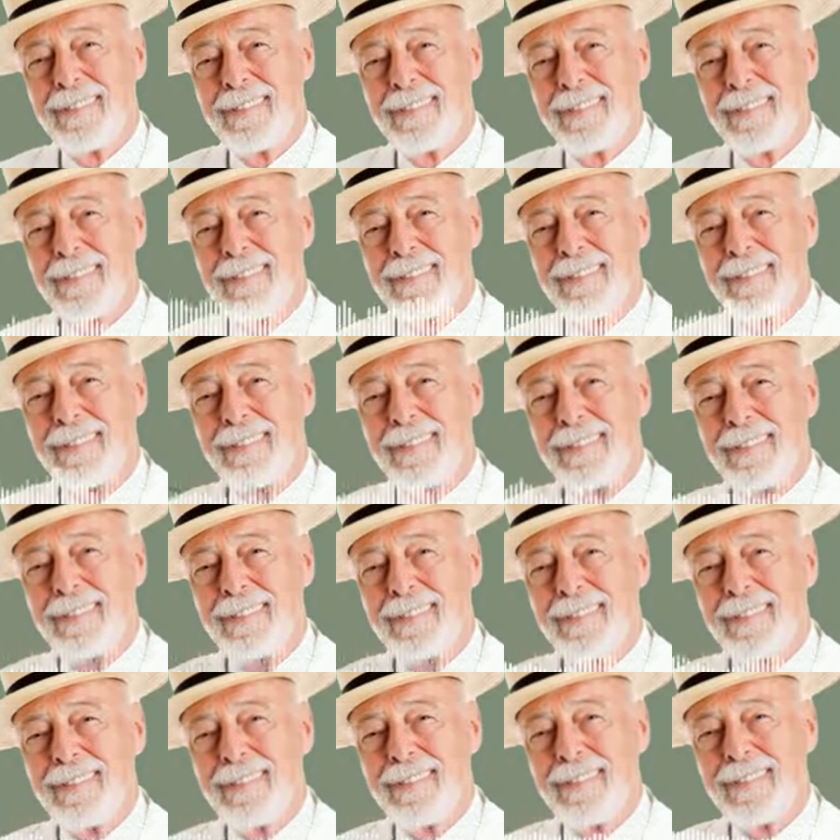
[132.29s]
However,
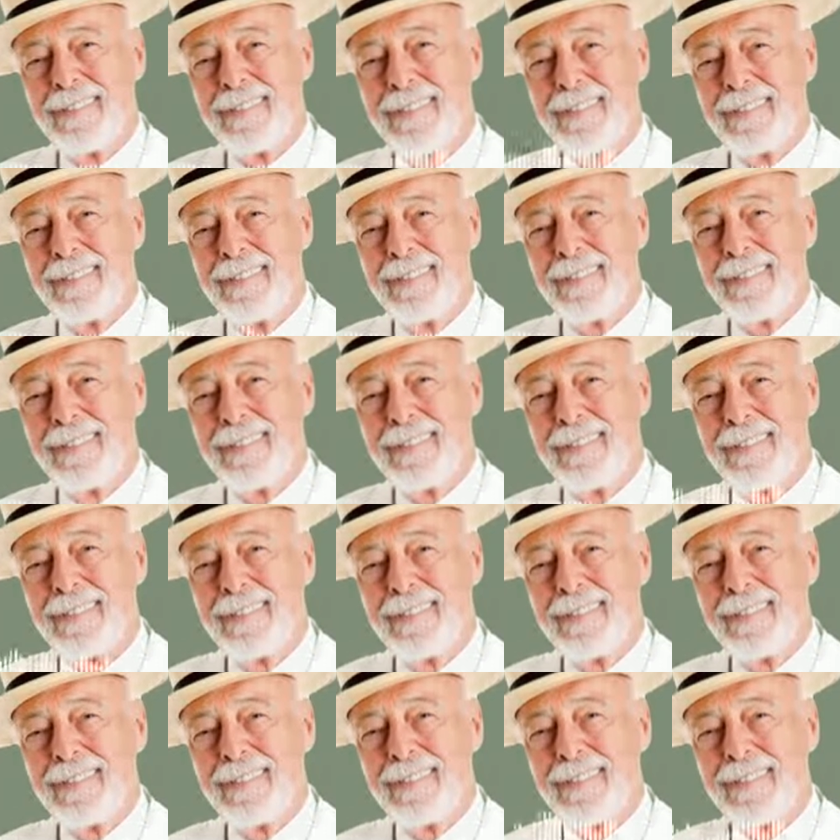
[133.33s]
it could be leading to some of the